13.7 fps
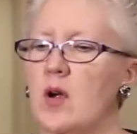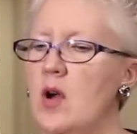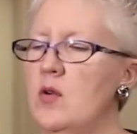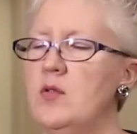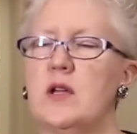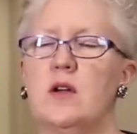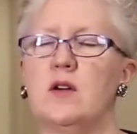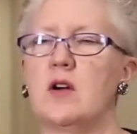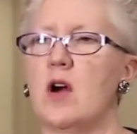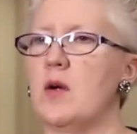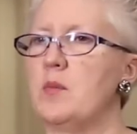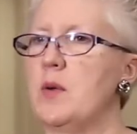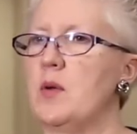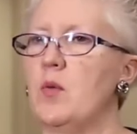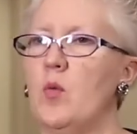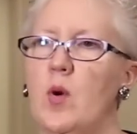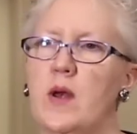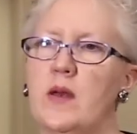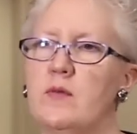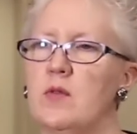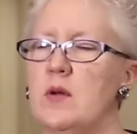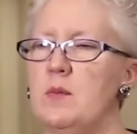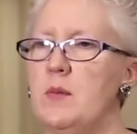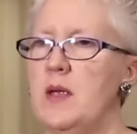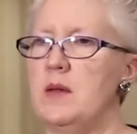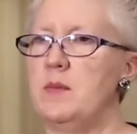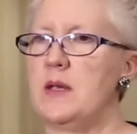hotel carpet, whatever it
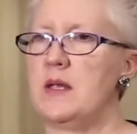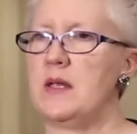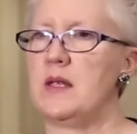may be.